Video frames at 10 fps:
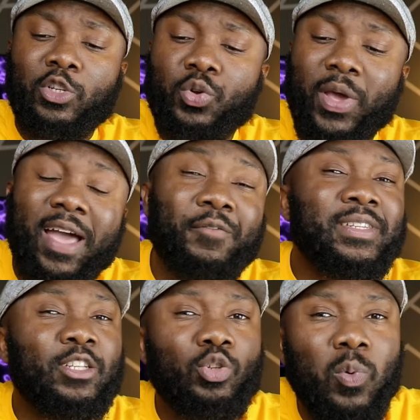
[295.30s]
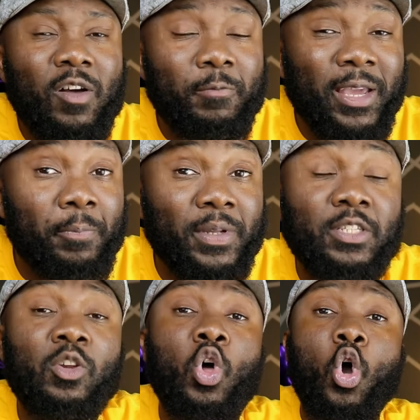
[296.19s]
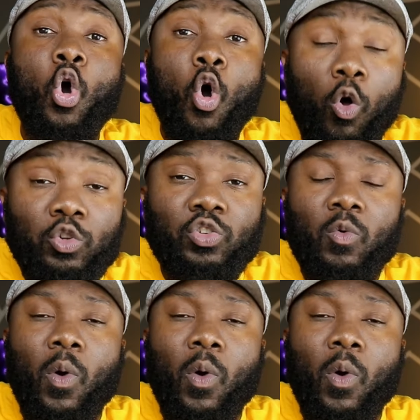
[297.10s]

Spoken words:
what you have is a 12 megapixel ultra